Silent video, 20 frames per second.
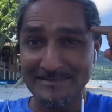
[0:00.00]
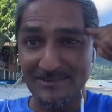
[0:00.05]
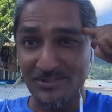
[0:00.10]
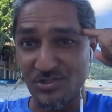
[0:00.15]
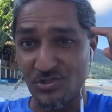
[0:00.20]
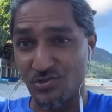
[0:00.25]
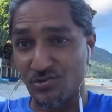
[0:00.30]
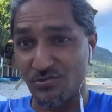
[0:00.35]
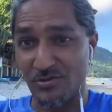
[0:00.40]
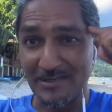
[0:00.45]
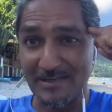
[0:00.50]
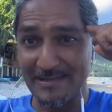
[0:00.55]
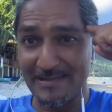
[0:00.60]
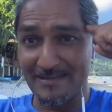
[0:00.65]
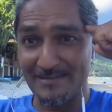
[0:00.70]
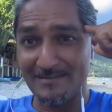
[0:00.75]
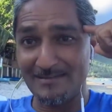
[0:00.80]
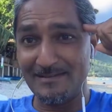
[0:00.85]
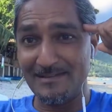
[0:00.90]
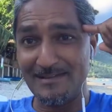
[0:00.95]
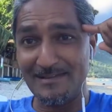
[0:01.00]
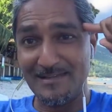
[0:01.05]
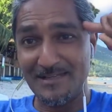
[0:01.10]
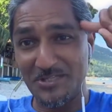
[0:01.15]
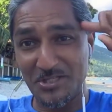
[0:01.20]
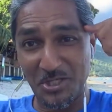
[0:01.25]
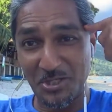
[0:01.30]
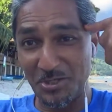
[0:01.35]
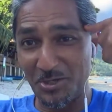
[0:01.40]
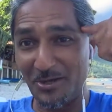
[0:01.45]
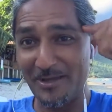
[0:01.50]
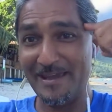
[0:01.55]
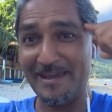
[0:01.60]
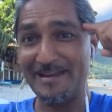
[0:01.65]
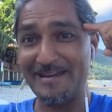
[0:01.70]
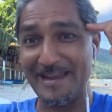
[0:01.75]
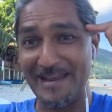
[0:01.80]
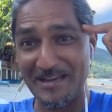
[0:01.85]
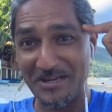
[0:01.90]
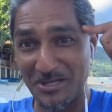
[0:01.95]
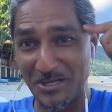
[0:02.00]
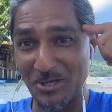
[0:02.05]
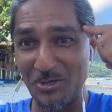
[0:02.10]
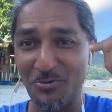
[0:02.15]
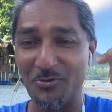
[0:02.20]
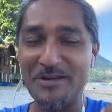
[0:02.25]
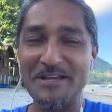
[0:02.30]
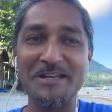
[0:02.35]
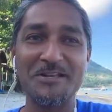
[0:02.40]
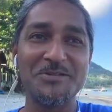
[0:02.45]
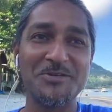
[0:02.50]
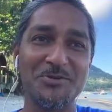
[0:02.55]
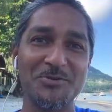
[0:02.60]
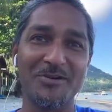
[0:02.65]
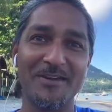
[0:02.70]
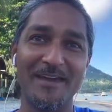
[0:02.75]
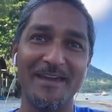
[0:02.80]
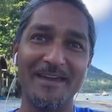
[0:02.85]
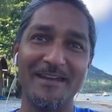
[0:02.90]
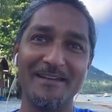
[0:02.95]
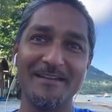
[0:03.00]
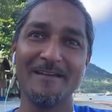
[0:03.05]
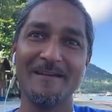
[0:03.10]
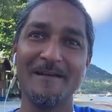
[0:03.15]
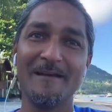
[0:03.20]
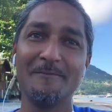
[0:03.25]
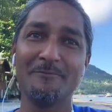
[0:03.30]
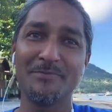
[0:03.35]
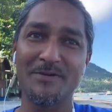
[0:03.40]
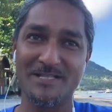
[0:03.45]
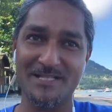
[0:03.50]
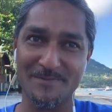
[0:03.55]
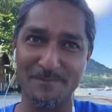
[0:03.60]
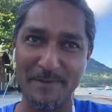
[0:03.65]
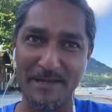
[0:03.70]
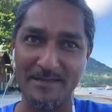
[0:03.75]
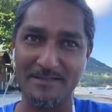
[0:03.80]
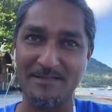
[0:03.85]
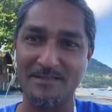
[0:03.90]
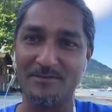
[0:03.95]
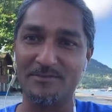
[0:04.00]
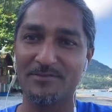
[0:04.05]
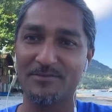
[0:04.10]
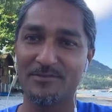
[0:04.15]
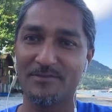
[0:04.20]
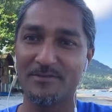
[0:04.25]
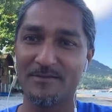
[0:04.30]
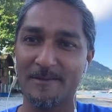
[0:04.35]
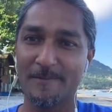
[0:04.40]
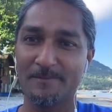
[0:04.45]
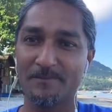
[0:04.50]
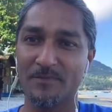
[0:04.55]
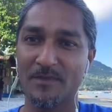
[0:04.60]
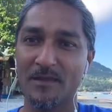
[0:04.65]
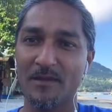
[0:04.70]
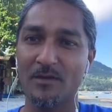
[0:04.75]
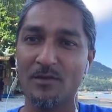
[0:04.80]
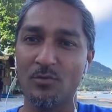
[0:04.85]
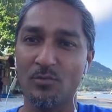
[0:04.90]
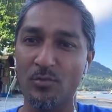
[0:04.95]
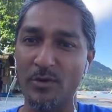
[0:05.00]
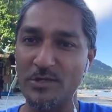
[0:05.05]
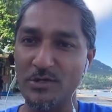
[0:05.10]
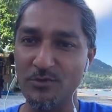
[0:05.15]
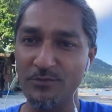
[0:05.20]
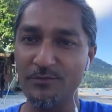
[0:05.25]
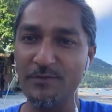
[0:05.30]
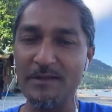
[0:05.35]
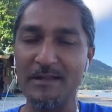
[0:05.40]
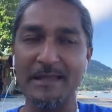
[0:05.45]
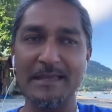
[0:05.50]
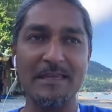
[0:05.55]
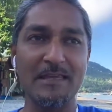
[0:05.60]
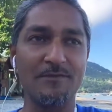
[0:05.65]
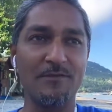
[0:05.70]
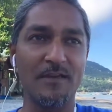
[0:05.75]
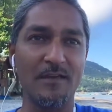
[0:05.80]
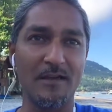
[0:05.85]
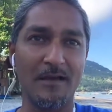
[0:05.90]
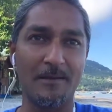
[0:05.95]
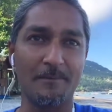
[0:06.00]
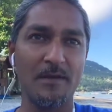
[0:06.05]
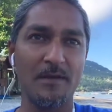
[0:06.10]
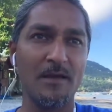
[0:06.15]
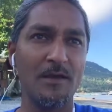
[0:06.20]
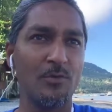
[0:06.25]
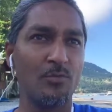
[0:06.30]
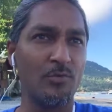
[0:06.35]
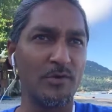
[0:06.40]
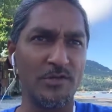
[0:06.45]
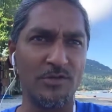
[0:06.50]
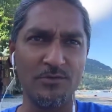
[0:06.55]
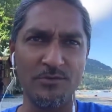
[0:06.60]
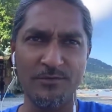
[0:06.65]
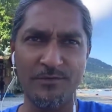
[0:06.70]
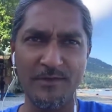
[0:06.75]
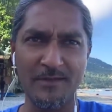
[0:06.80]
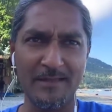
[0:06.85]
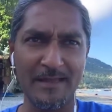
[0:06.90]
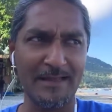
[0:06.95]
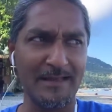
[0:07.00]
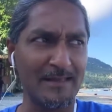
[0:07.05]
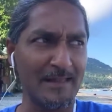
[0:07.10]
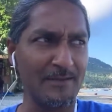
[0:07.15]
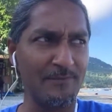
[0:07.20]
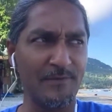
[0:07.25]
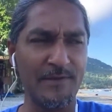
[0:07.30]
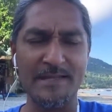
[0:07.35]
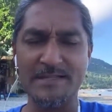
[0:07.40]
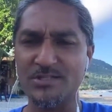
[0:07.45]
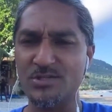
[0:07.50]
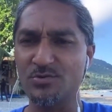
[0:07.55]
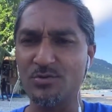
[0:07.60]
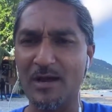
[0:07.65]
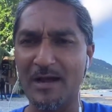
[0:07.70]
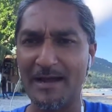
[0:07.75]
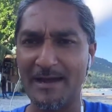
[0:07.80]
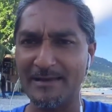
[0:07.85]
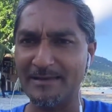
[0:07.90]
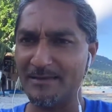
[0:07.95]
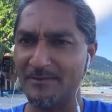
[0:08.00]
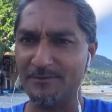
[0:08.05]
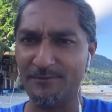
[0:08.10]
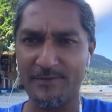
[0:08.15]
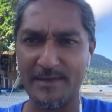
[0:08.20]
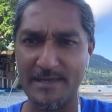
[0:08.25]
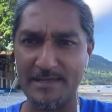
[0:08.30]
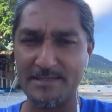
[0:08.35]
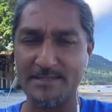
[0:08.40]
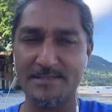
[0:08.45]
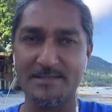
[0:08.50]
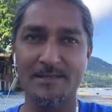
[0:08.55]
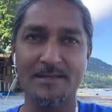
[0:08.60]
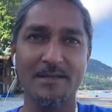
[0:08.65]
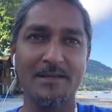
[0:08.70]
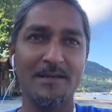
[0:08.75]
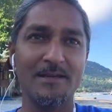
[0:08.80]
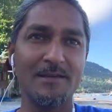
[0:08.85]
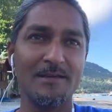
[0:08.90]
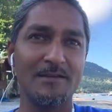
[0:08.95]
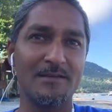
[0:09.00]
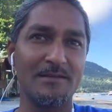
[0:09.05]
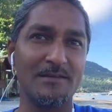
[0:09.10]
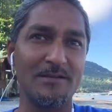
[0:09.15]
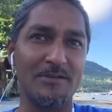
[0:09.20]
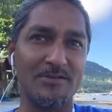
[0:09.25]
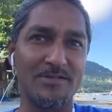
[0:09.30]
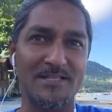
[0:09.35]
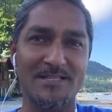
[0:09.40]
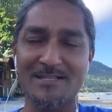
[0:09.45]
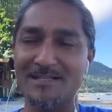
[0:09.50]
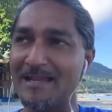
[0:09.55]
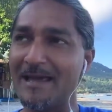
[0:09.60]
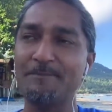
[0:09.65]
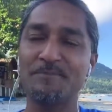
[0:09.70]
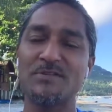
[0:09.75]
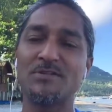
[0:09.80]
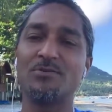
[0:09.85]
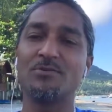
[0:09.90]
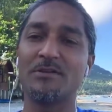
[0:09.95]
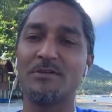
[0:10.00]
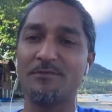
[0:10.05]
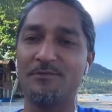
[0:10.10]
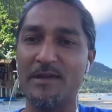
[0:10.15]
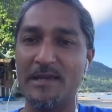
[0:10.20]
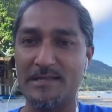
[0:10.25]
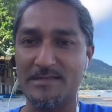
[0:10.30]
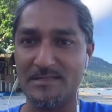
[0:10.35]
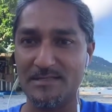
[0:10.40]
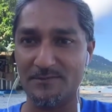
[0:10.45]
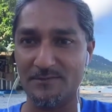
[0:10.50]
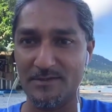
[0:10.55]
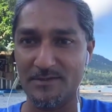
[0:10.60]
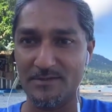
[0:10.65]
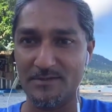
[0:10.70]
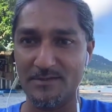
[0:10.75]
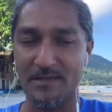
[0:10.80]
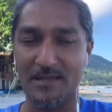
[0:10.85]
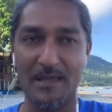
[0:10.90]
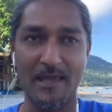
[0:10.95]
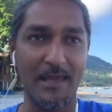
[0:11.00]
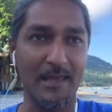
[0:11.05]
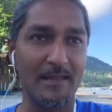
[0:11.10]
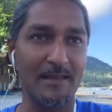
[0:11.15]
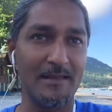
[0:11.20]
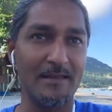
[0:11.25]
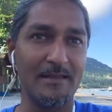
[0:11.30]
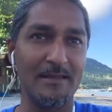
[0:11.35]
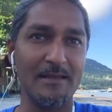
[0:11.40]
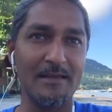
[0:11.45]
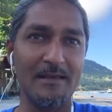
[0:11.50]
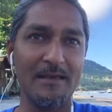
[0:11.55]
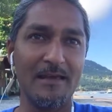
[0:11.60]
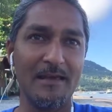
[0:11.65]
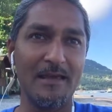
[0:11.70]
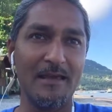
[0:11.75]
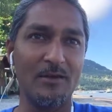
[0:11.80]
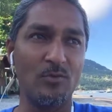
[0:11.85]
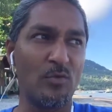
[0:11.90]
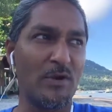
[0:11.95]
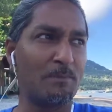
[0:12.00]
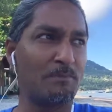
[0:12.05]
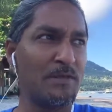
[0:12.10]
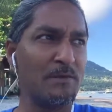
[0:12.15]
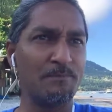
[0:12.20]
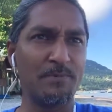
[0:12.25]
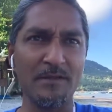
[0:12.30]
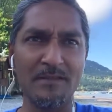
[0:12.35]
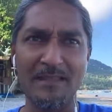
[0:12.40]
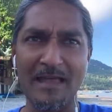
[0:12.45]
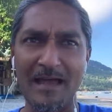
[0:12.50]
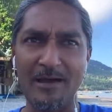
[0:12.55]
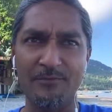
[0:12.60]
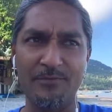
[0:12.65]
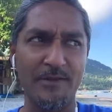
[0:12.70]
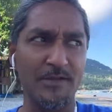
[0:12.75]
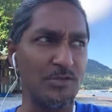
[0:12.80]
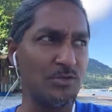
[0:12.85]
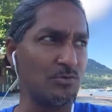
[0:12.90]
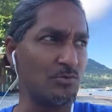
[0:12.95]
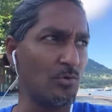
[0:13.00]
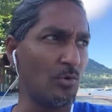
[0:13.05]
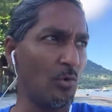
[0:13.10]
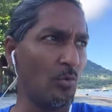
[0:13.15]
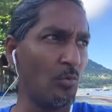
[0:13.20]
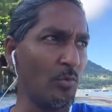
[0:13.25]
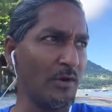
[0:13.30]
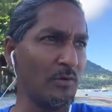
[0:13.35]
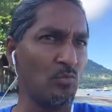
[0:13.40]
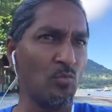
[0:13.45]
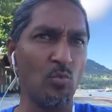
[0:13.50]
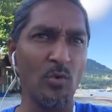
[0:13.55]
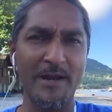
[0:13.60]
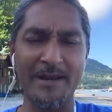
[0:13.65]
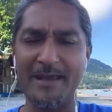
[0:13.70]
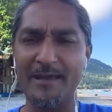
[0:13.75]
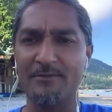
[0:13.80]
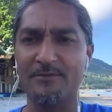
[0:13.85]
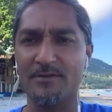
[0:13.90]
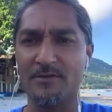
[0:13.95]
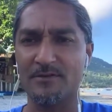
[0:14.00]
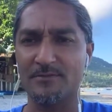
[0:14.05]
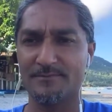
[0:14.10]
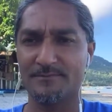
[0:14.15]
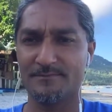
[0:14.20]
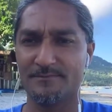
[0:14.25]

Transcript: drill it into your head and glue it into your head. Perspective. When you feel like giving up, when you feel like life hits you hard in the face, slaps you in the face even, and when people laugh at you, or when whatever,